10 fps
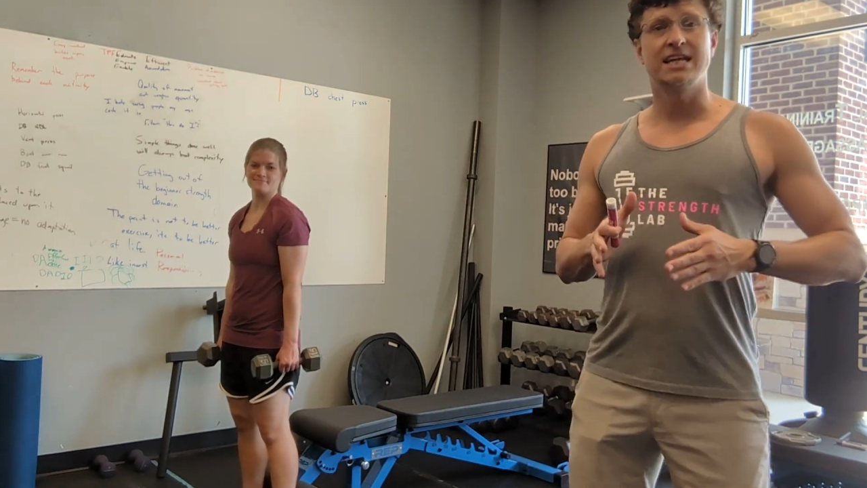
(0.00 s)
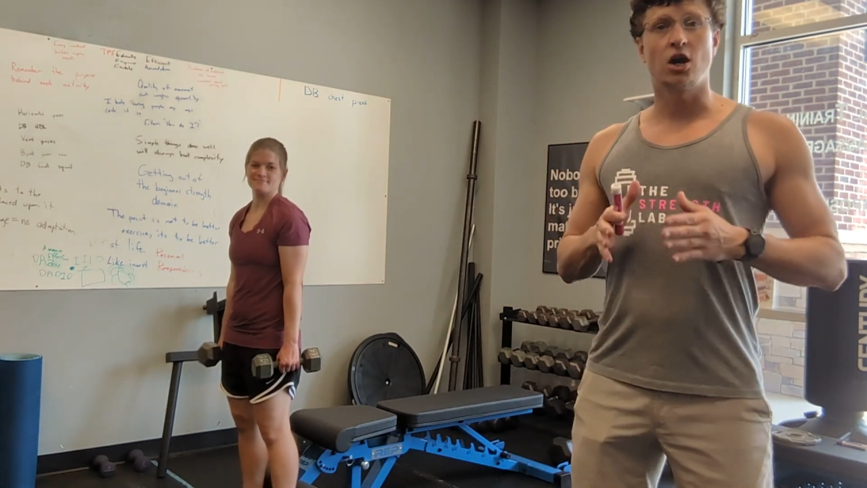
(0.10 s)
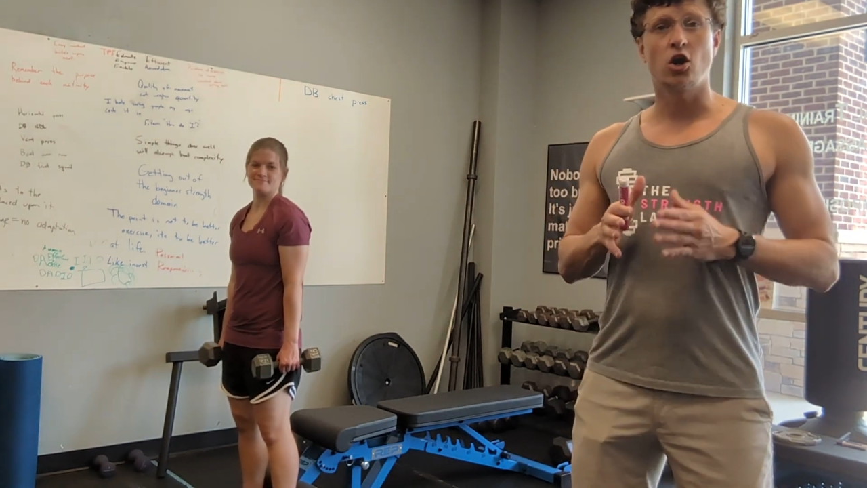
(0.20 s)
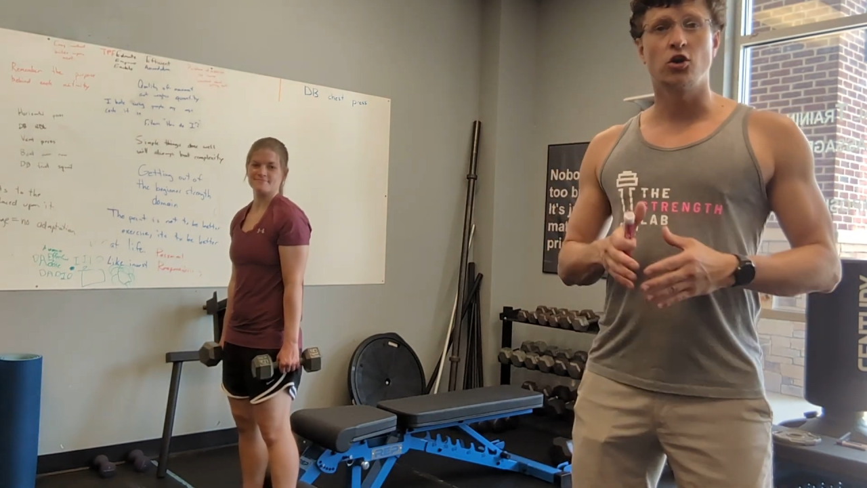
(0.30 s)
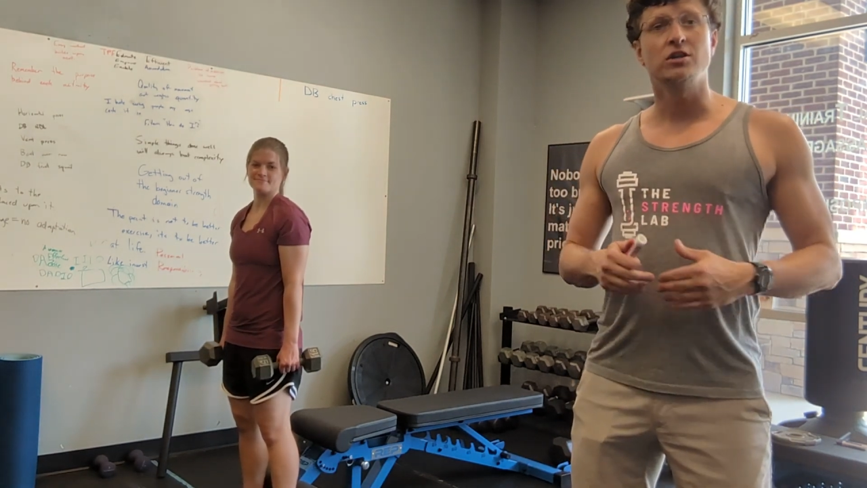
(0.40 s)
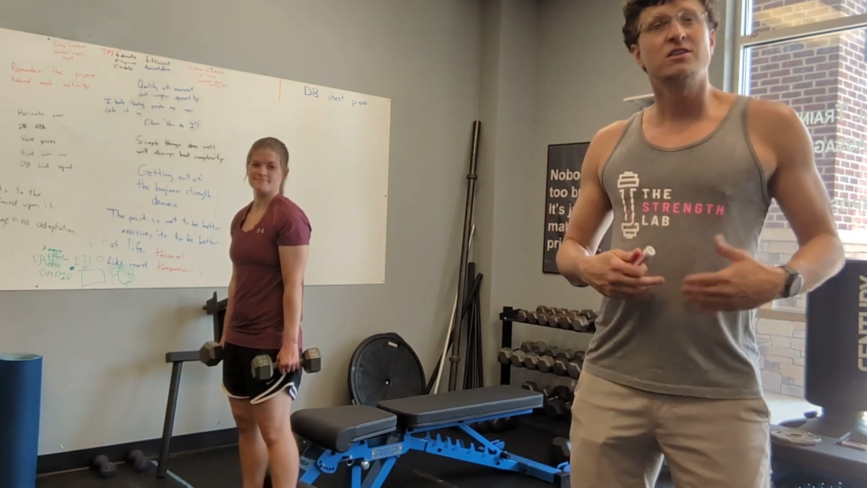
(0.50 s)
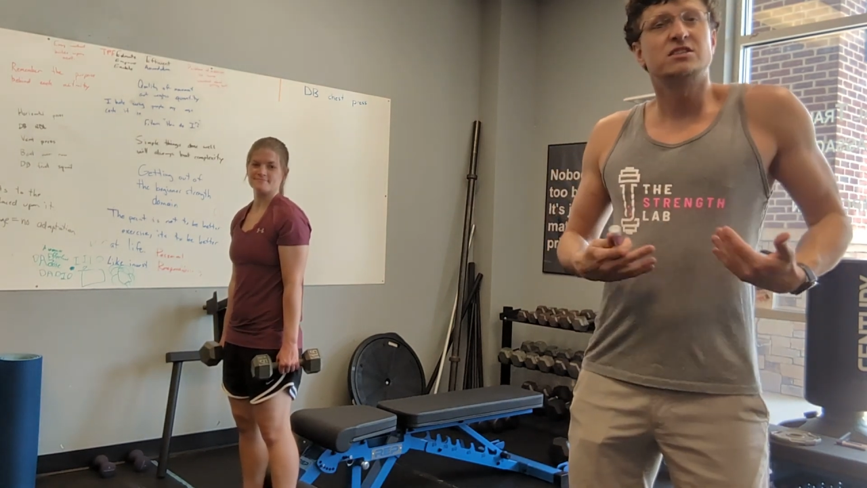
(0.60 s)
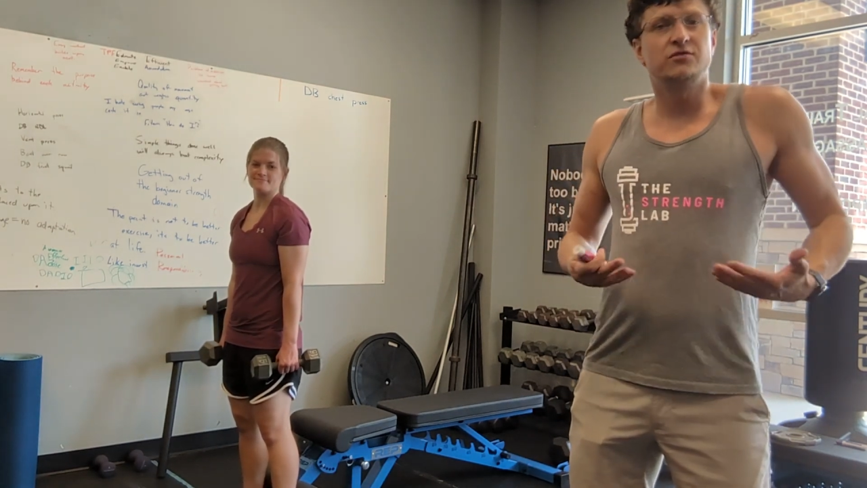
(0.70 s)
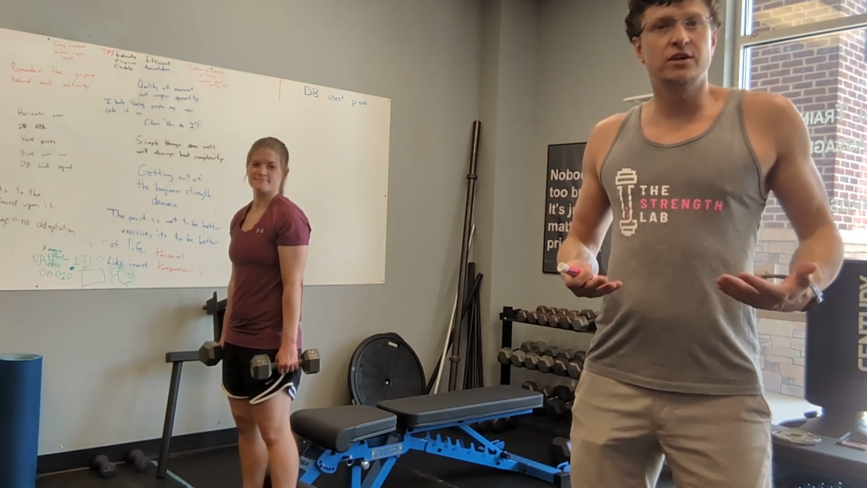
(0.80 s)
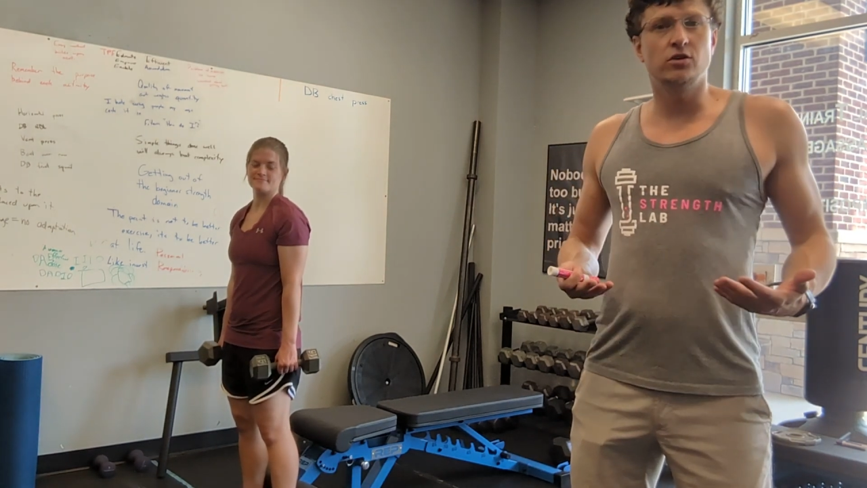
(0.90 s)
that hurt,
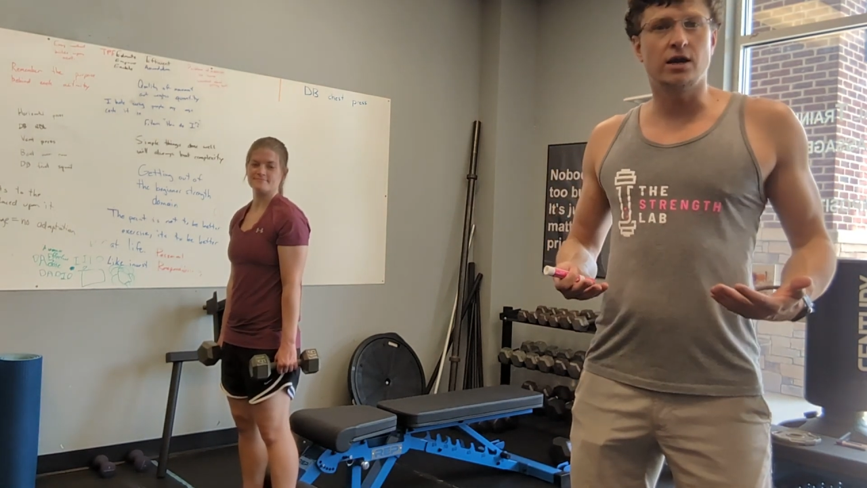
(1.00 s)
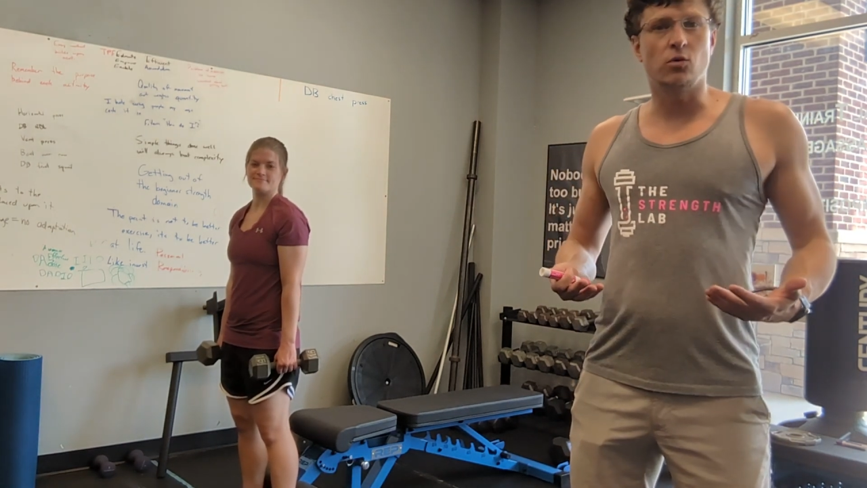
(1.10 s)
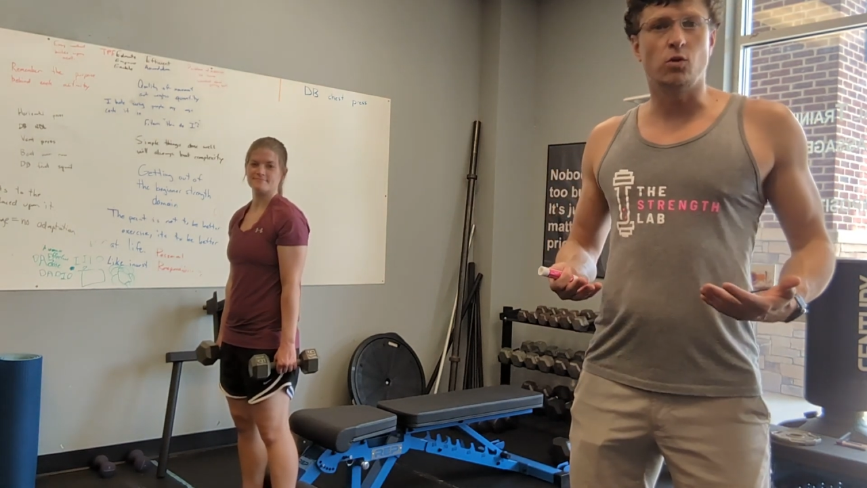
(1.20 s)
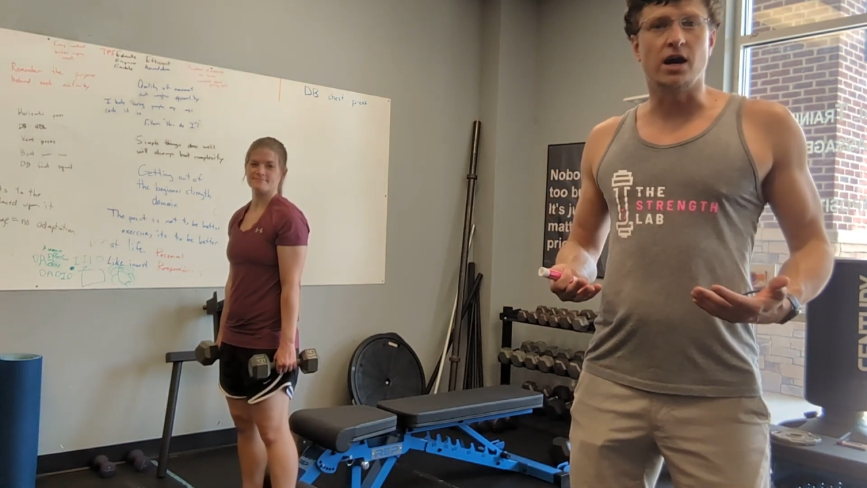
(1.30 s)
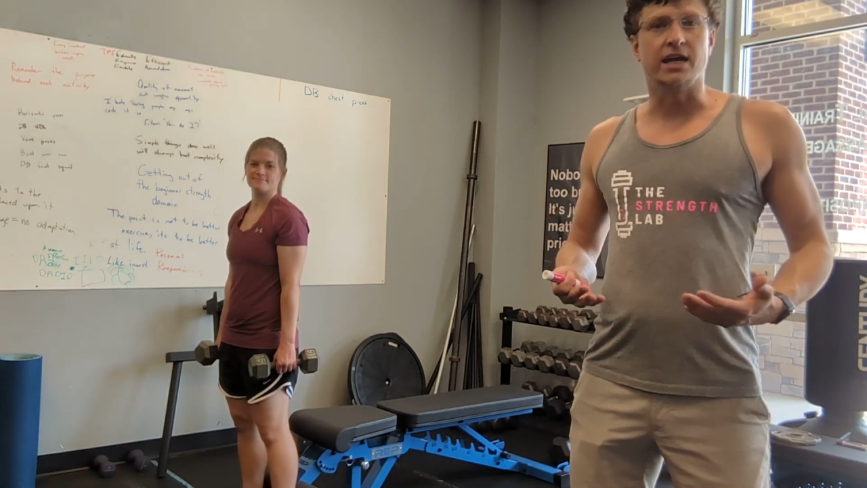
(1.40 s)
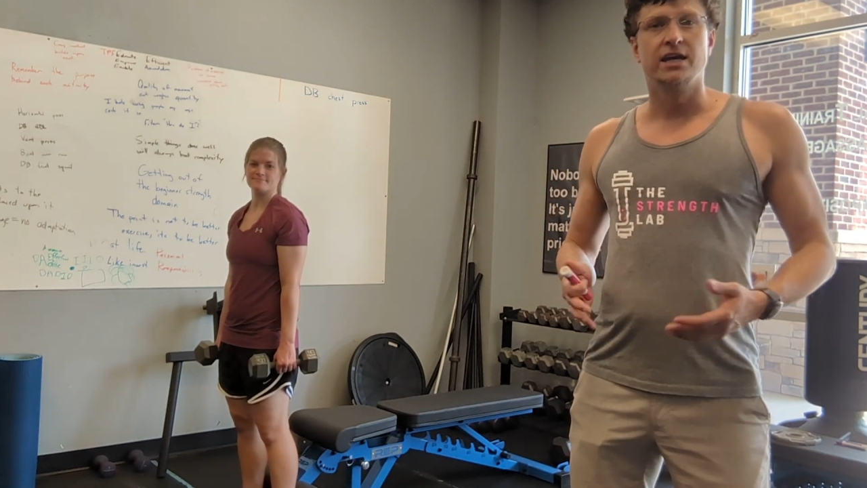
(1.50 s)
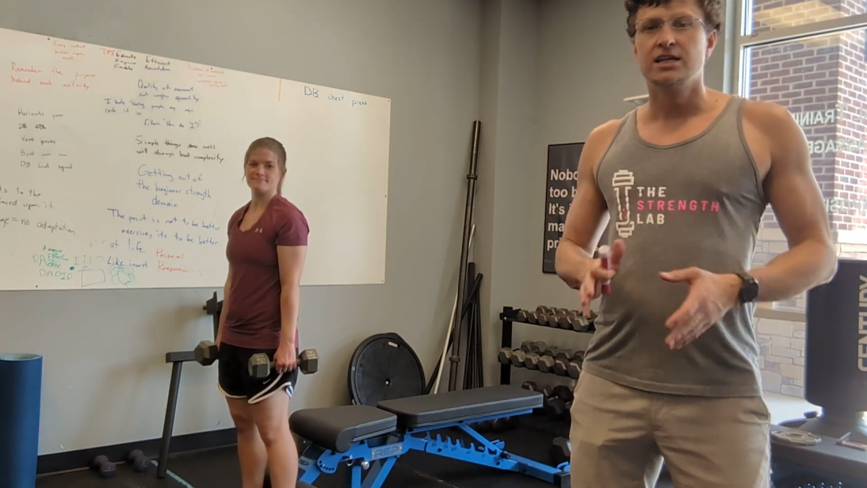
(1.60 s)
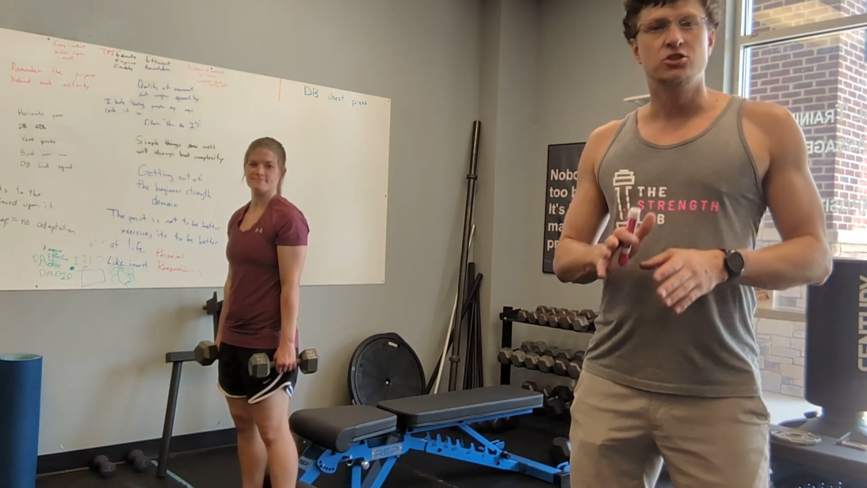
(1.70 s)
let's figure out why.